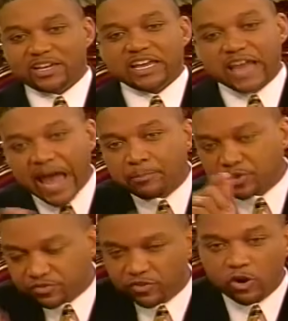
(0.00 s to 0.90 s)
It
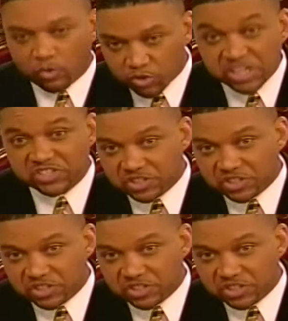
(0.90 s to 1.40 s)
happened for a reason.